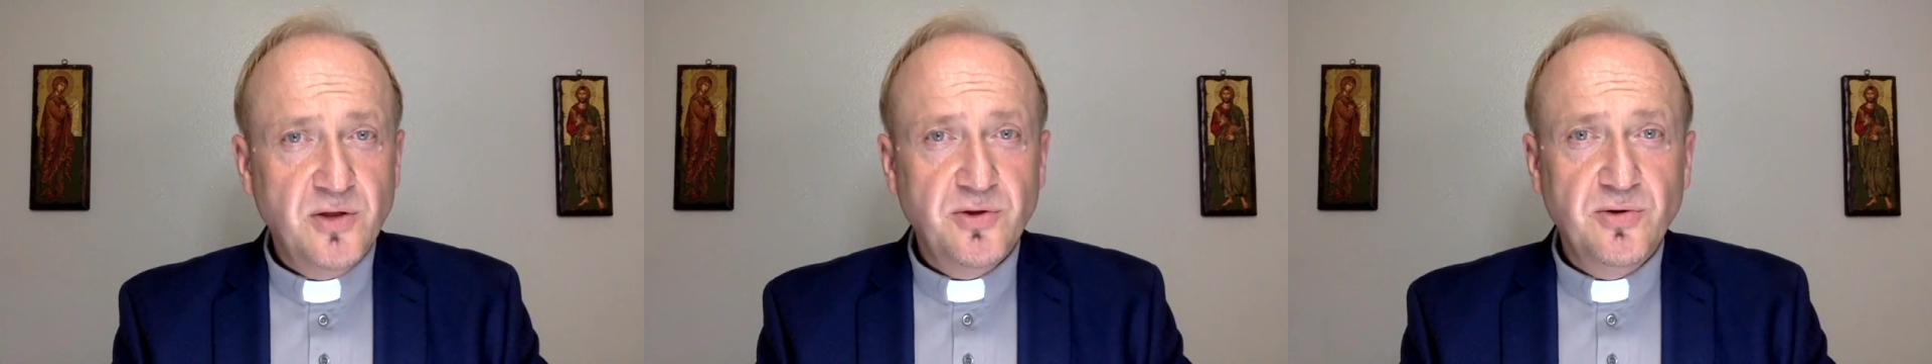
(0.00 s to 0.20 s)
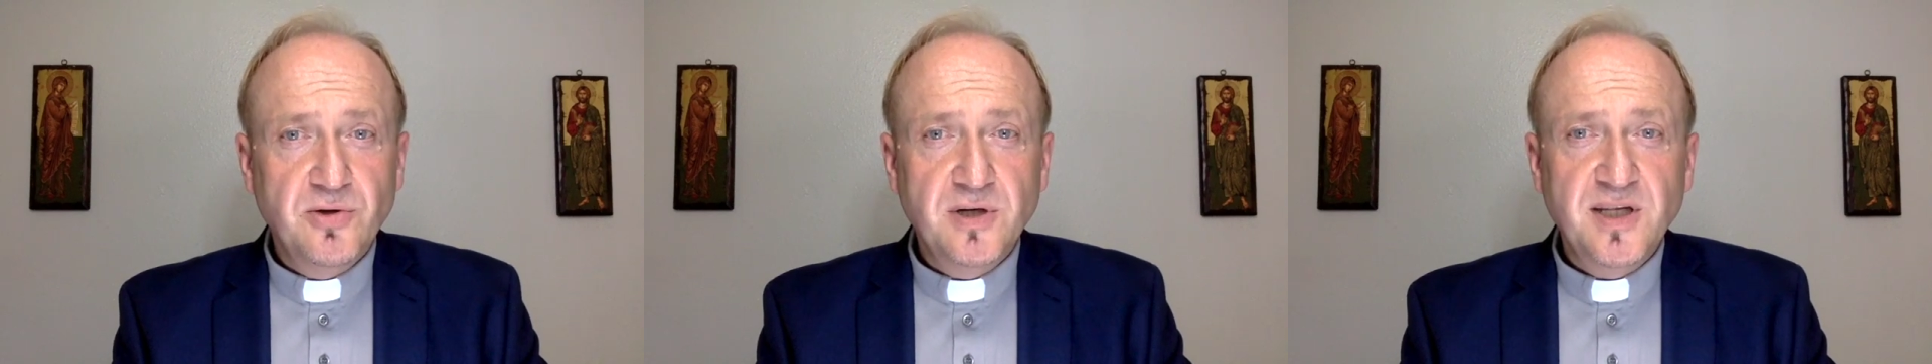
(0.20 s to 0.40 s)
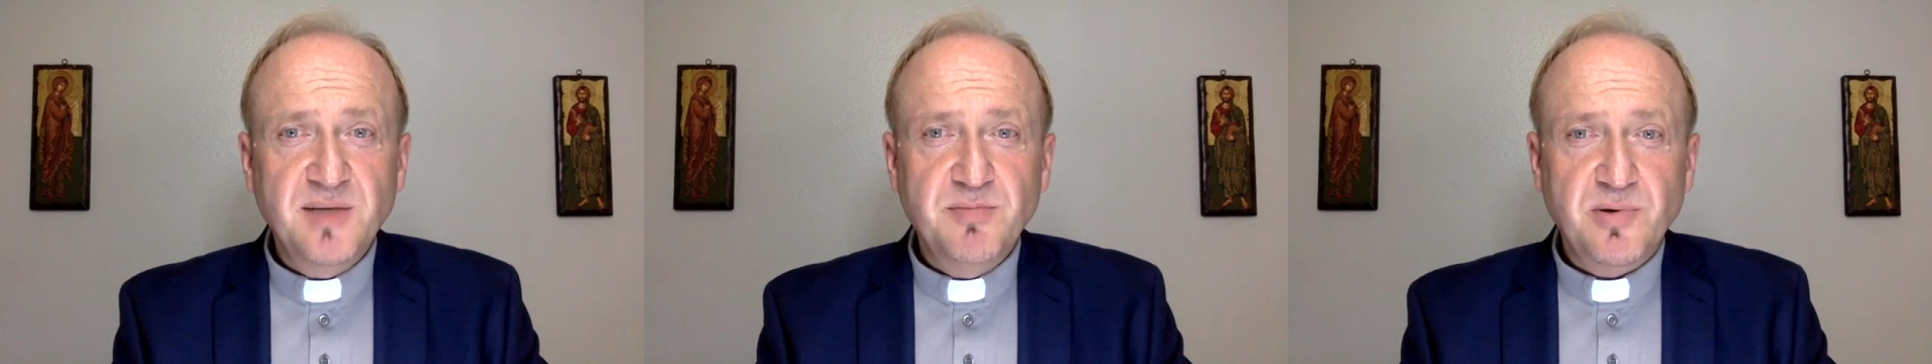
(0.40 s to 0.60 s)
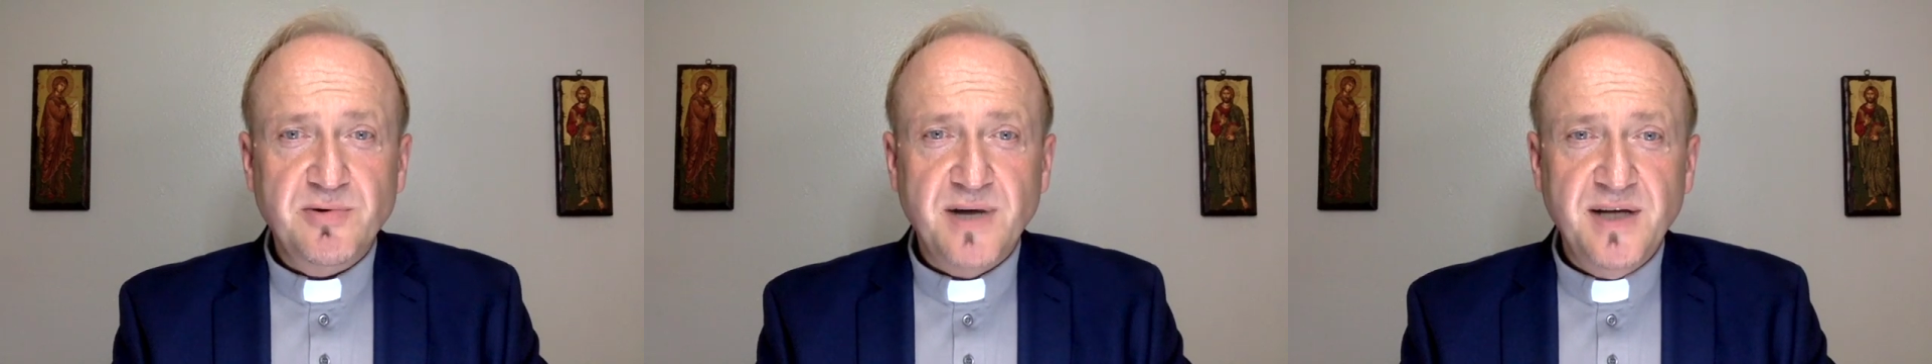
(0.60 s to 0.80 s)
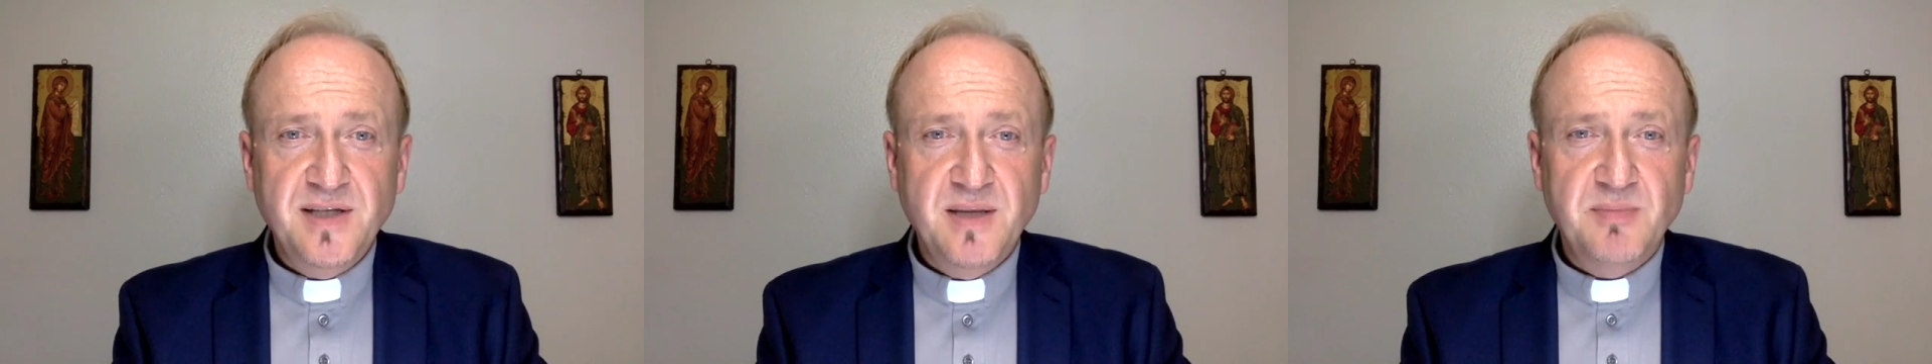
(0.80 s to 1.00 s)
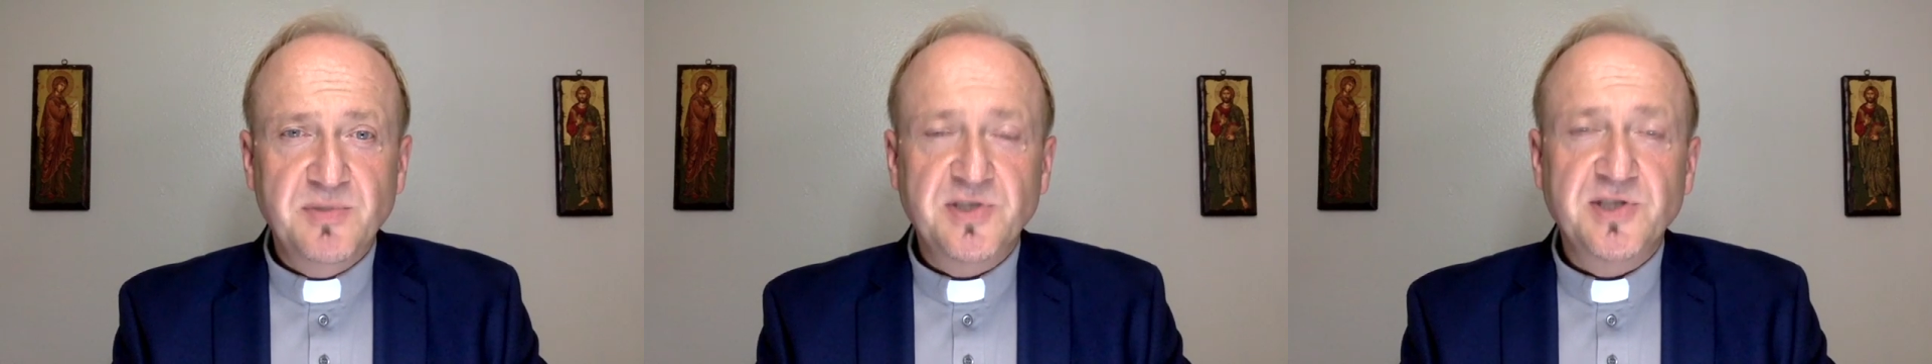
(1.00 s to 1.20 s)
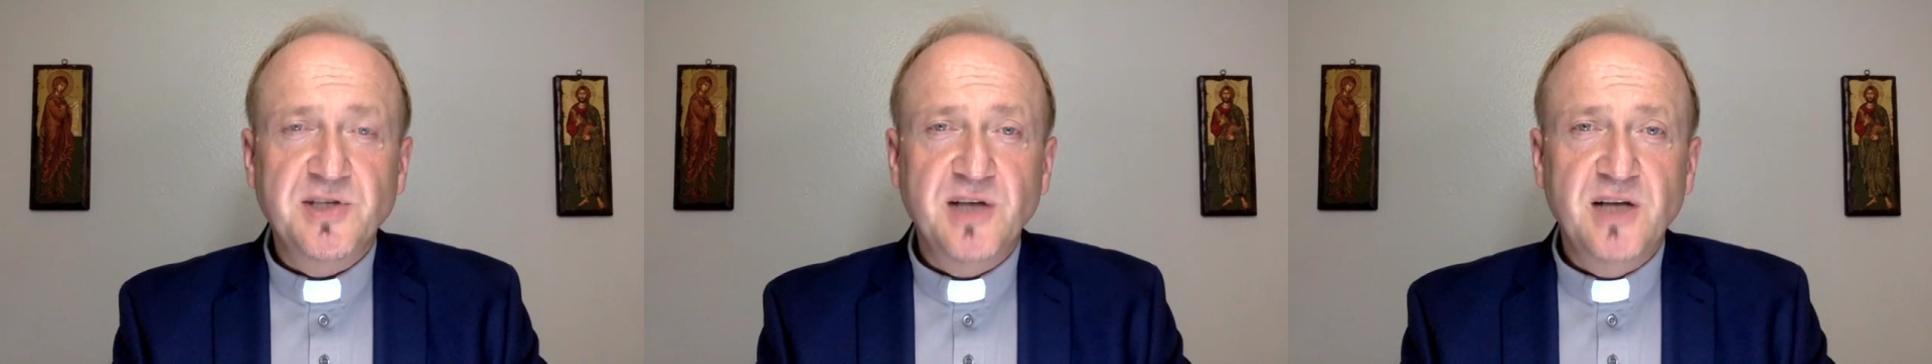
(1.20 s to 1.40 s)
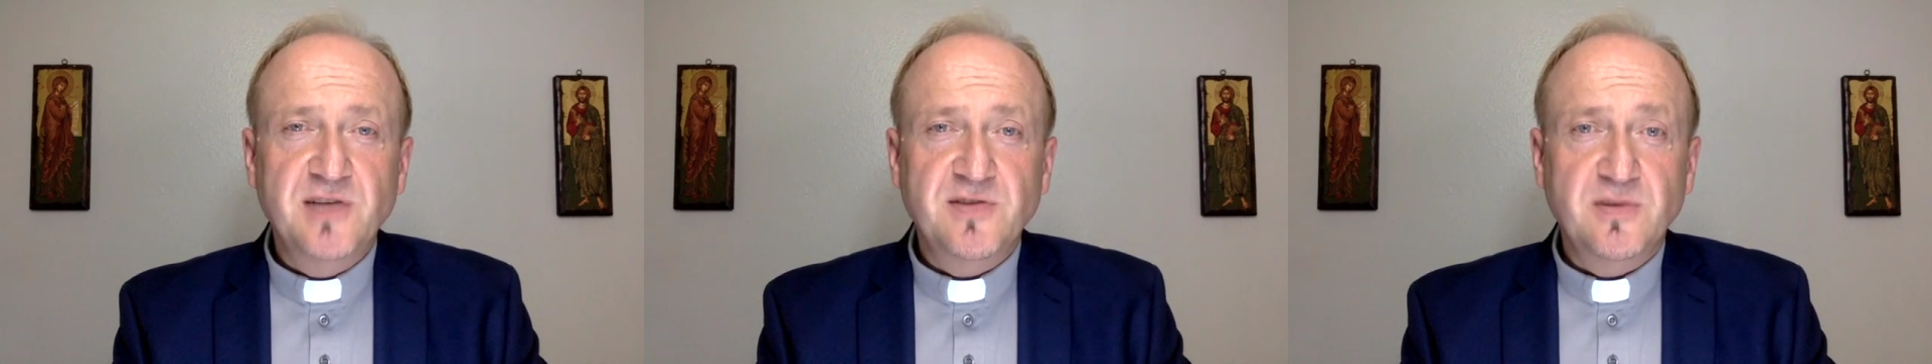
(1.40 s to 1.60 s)
to liberate
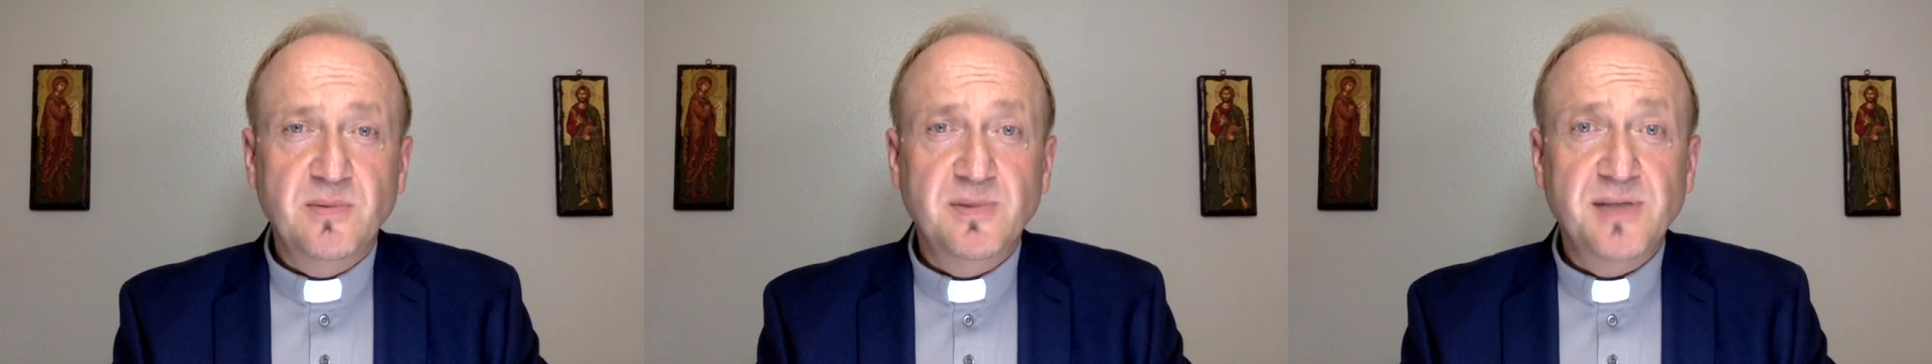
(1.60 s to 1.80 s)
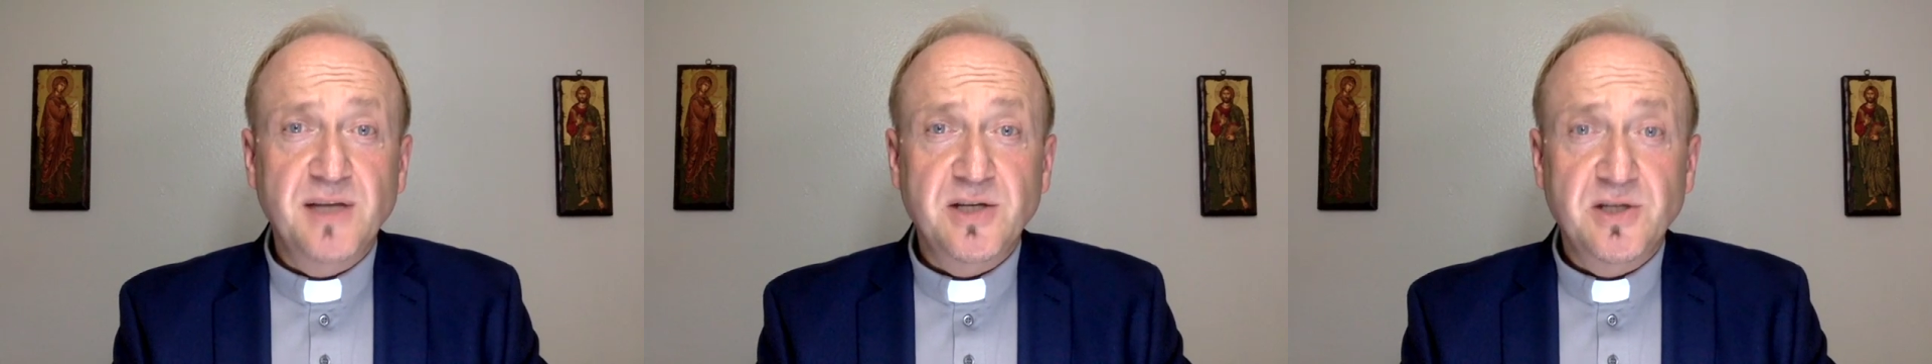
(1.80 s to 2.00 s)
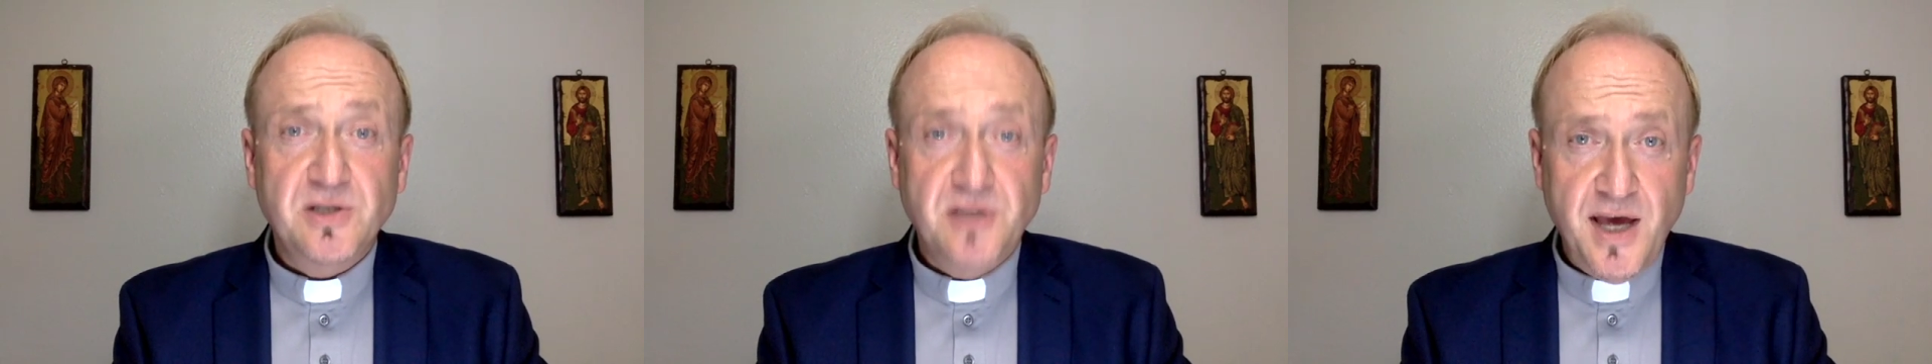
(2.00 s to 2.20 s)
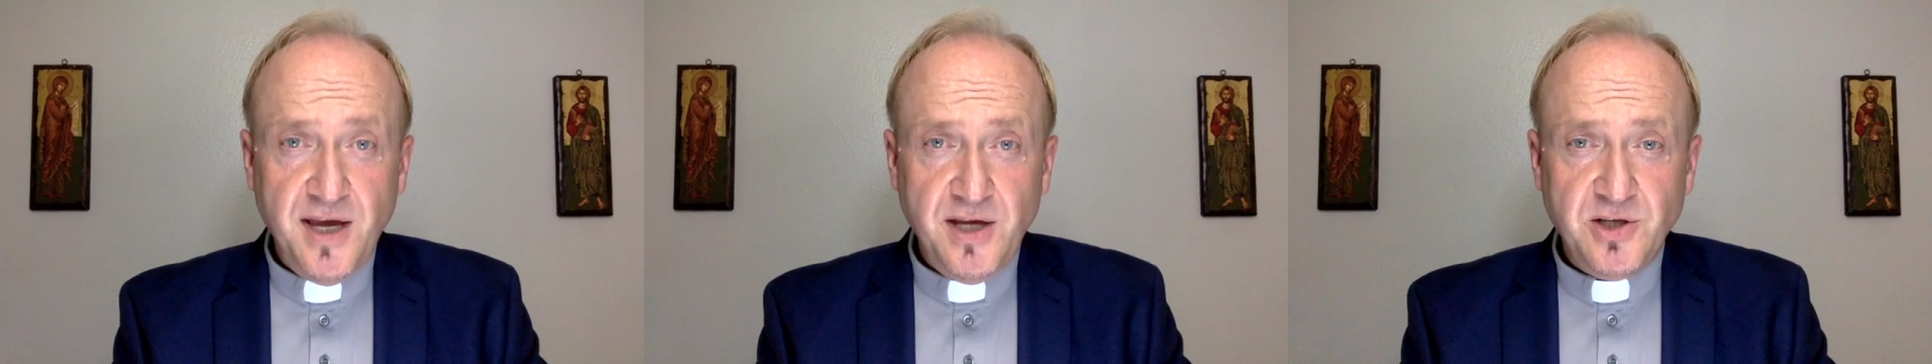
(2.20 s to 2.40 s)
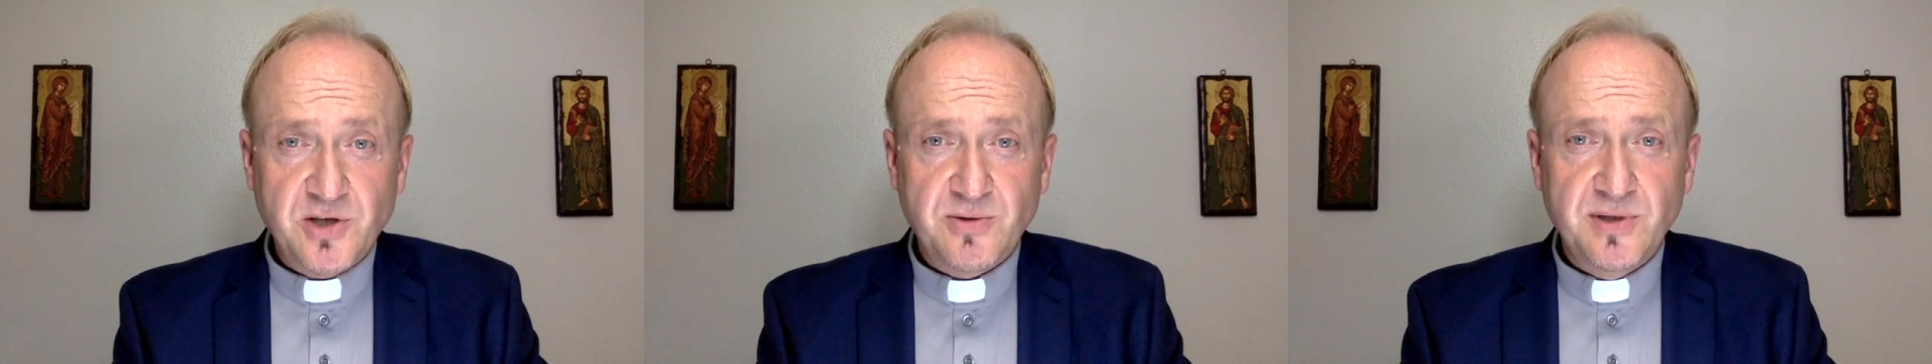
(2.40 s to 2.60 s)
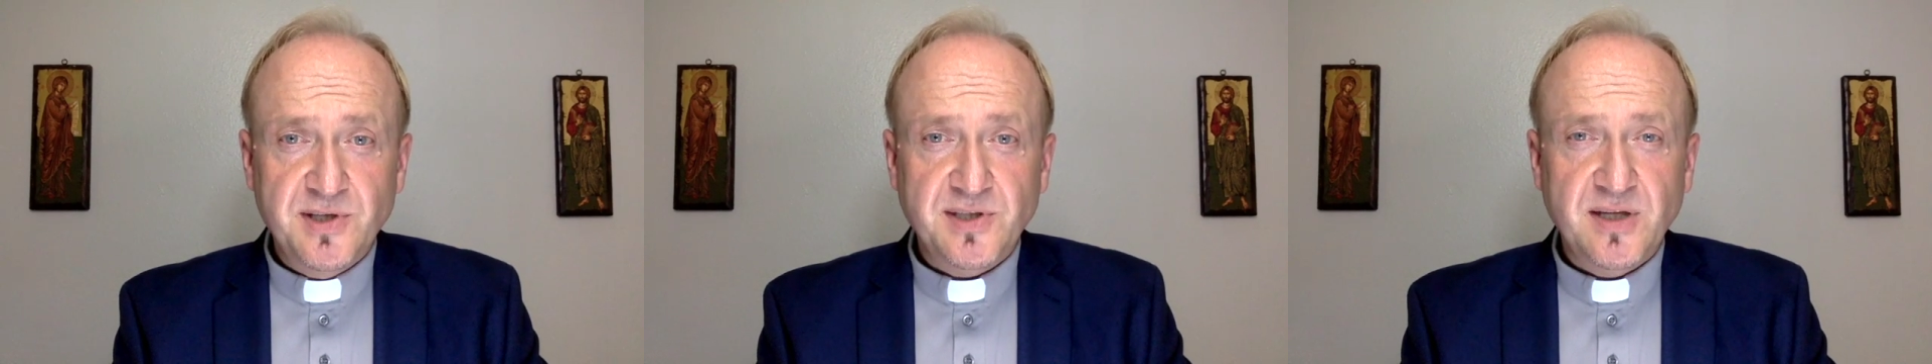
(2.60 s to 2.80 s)
themselves from such dangerous